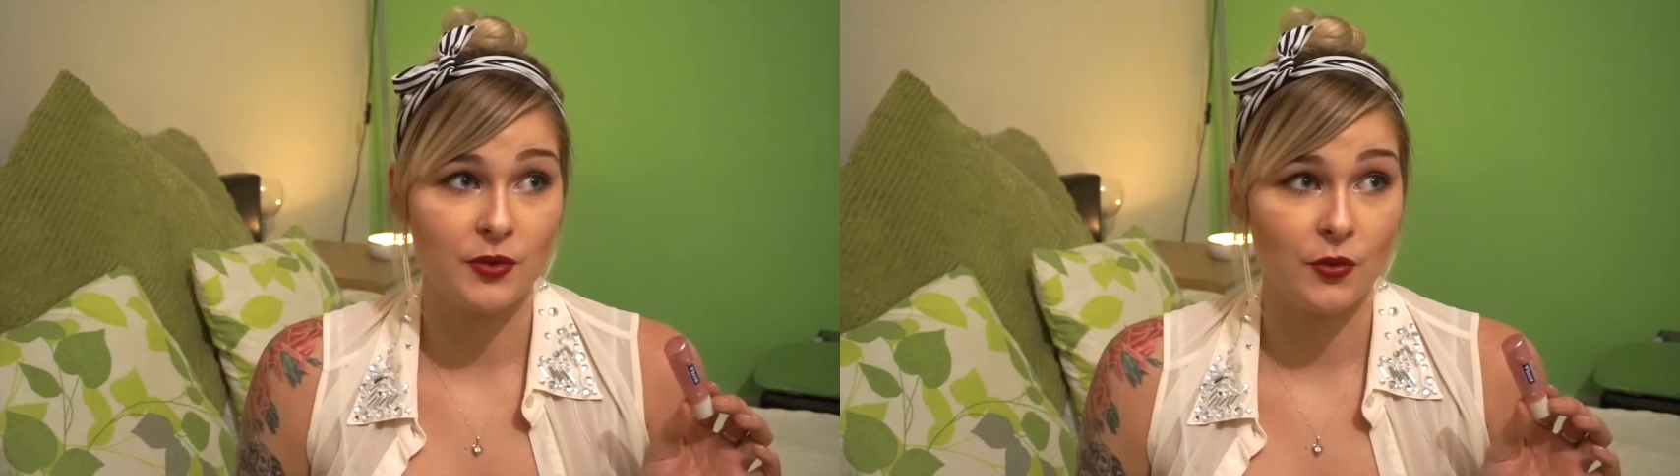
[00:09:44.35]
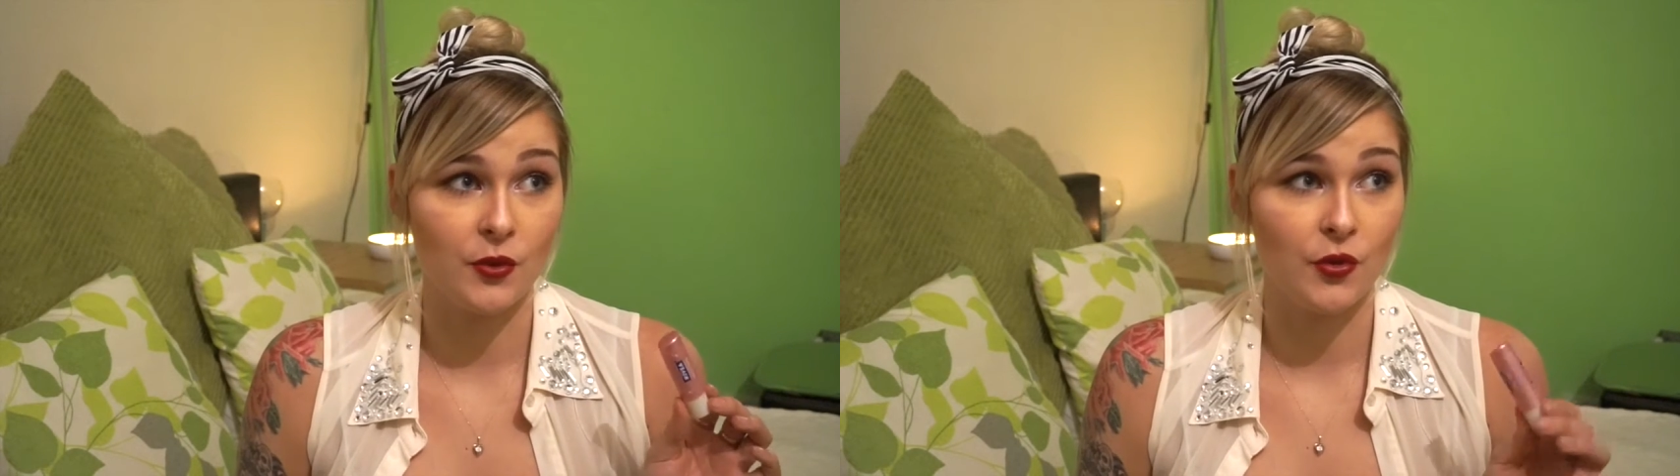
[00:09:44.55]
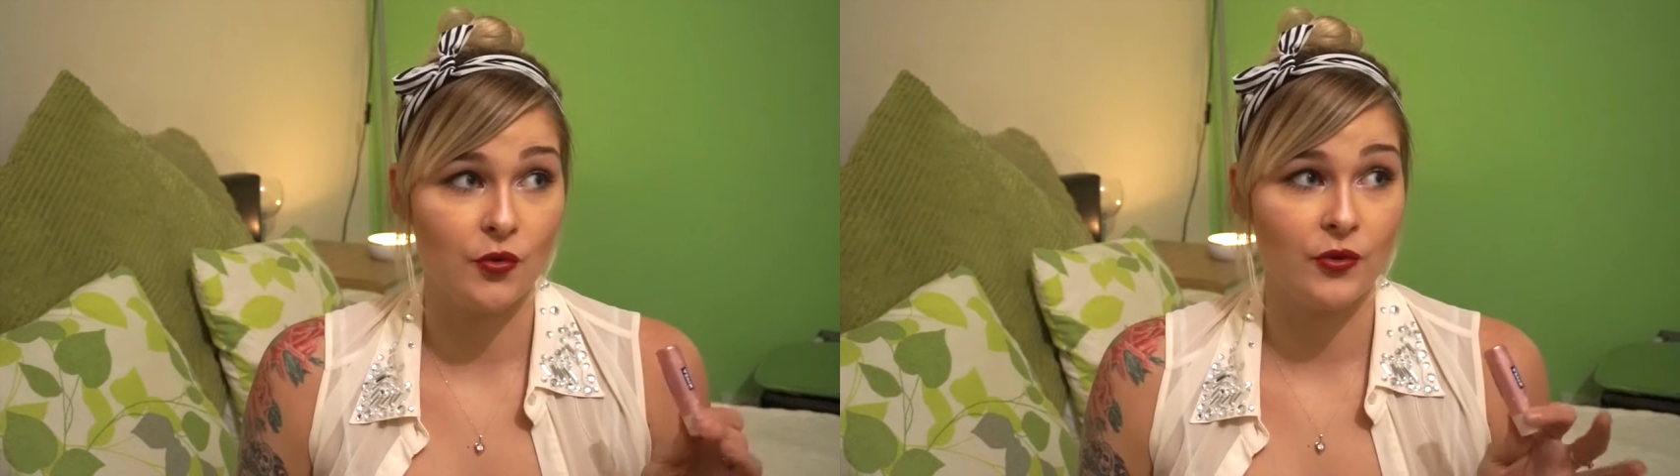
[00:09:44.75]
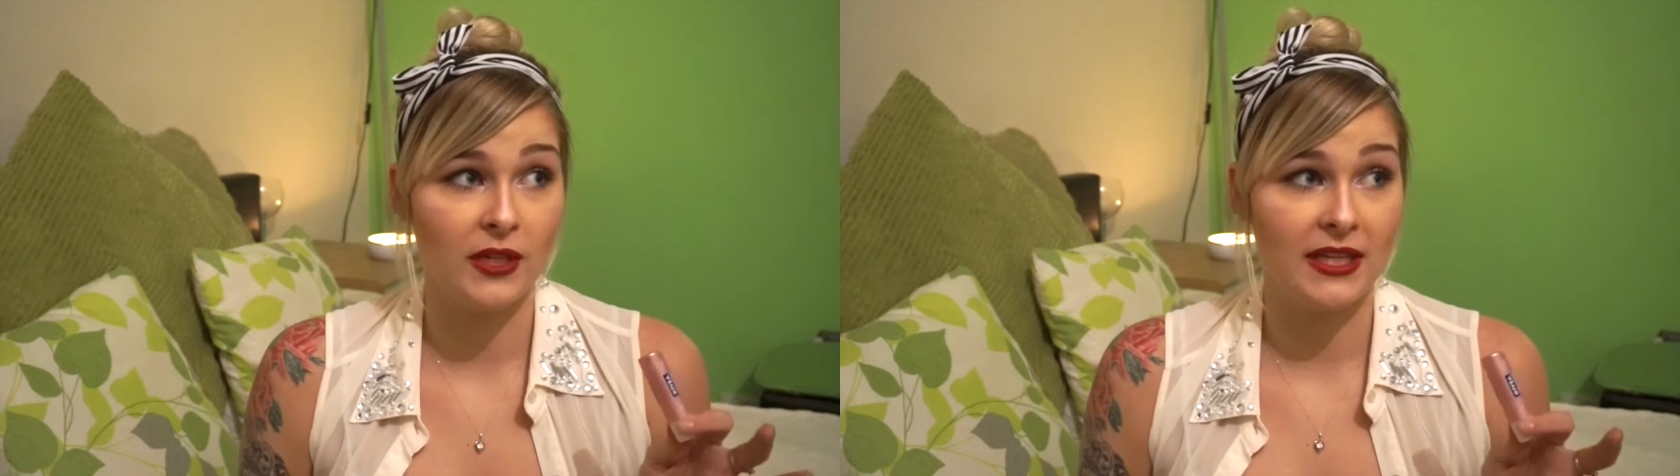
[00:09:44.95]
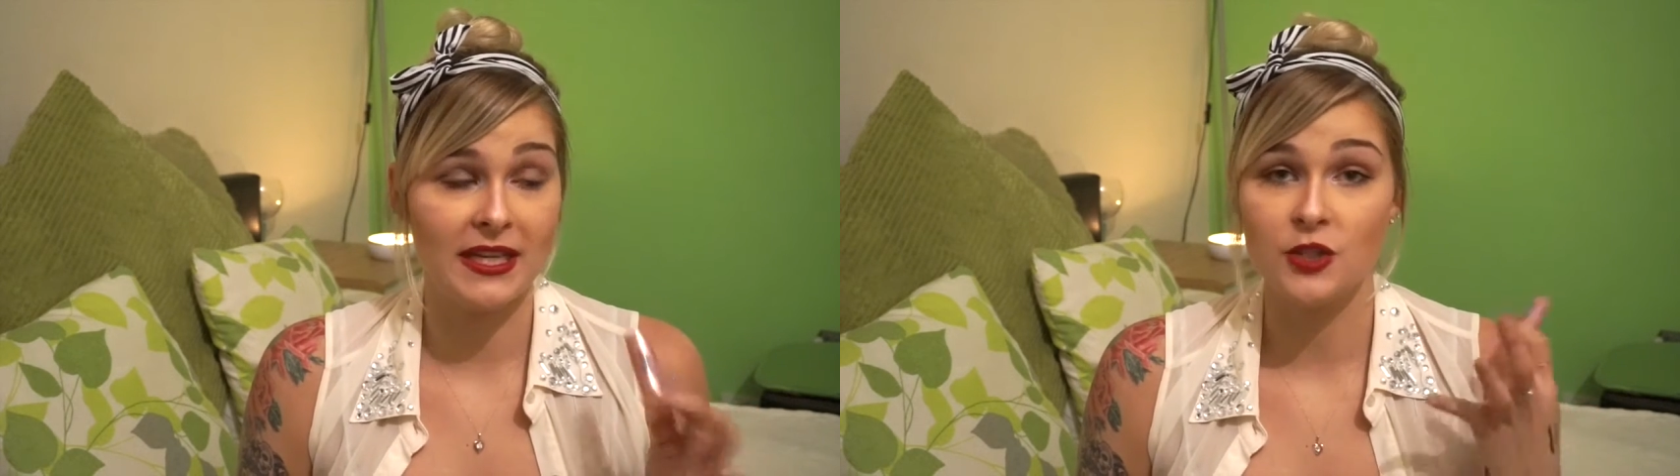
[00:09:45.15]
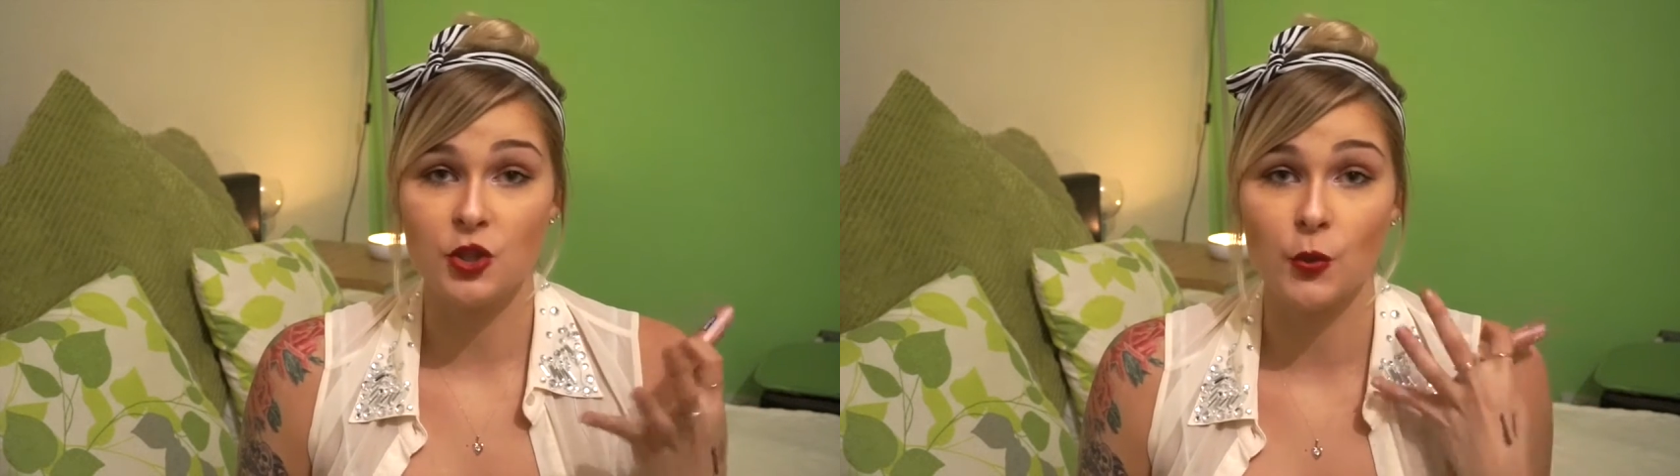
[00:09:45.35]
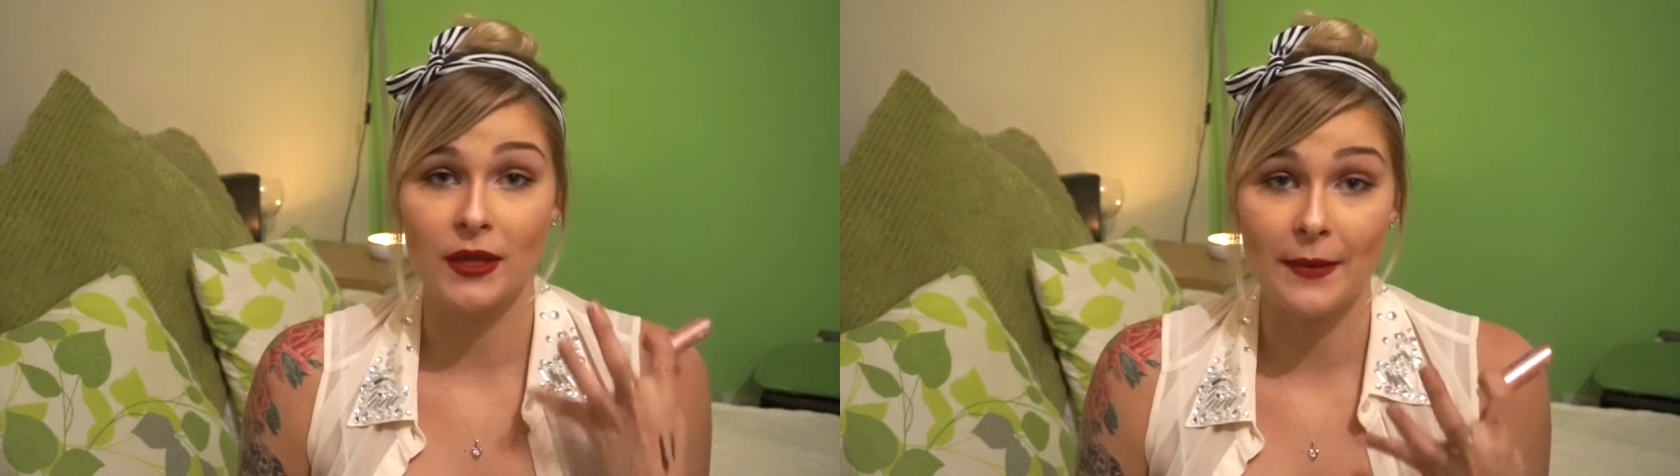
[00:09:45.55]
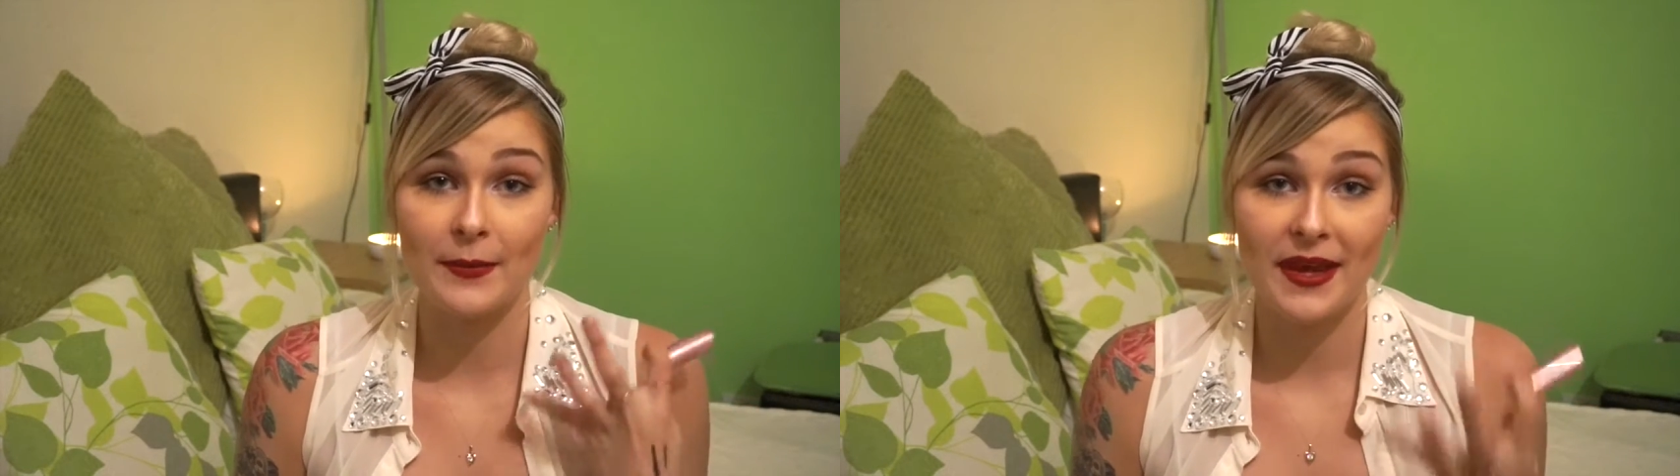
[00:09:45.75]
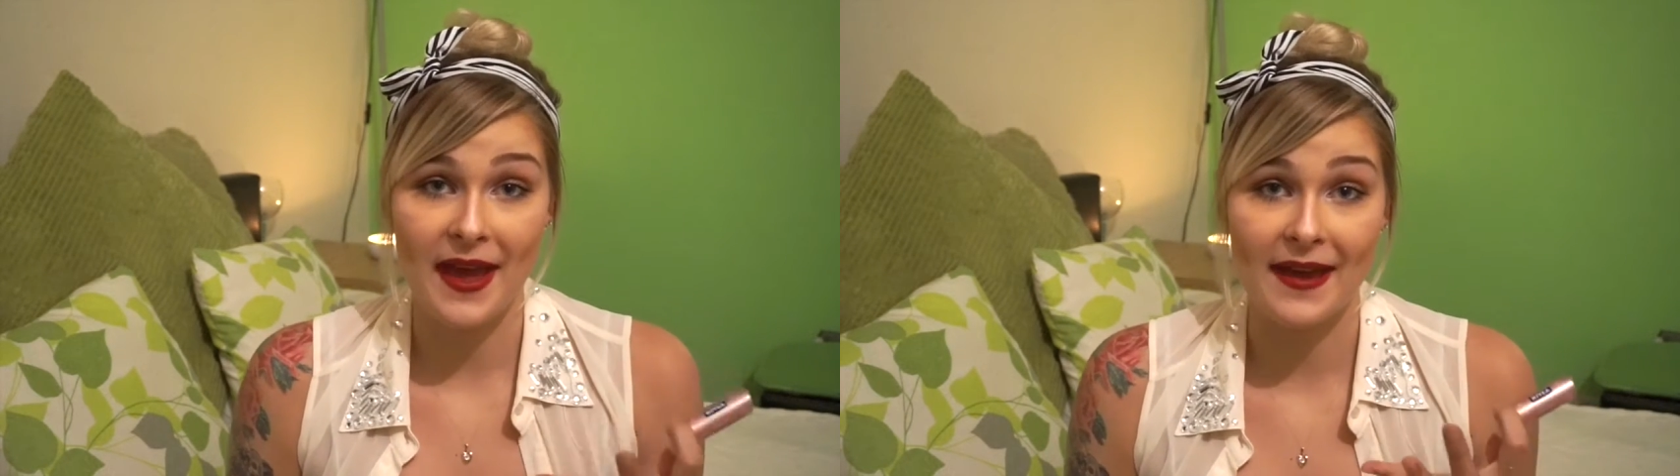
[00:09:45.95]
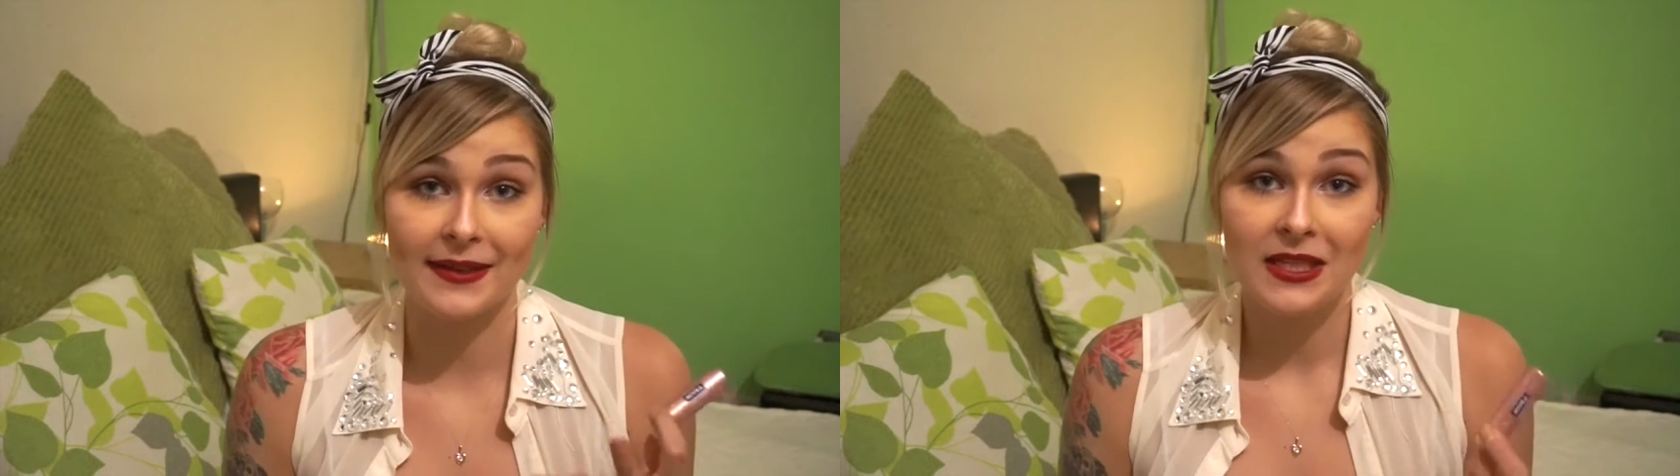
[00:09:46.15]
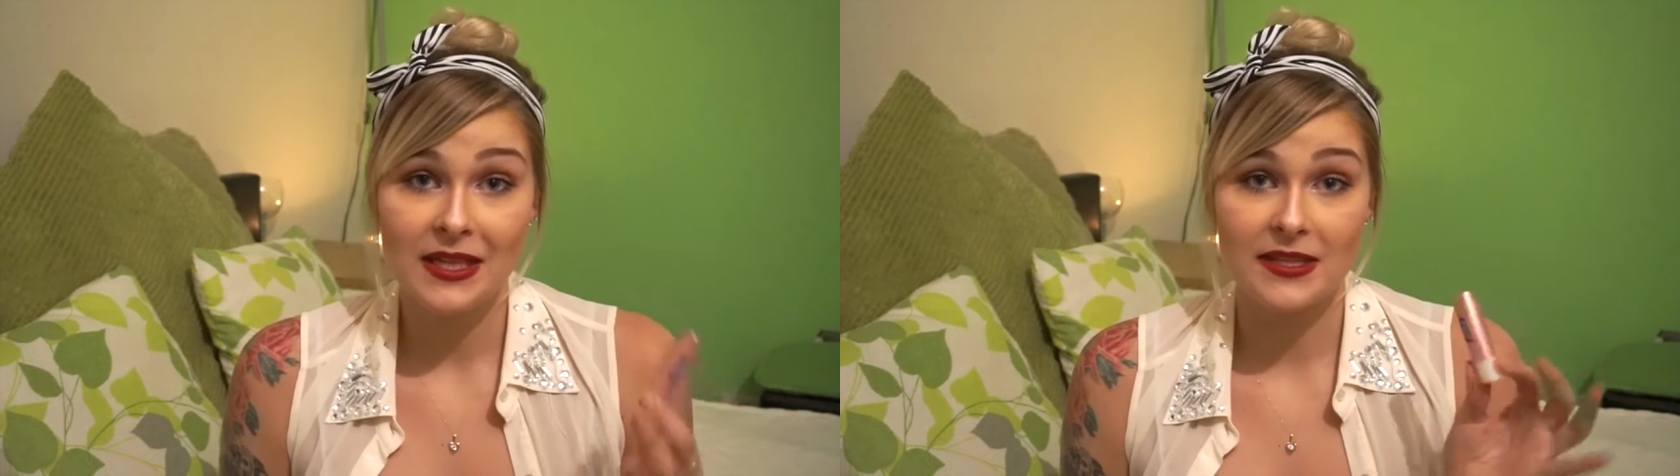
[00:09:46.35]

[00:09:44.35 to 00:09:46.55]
or you're really into your lip care,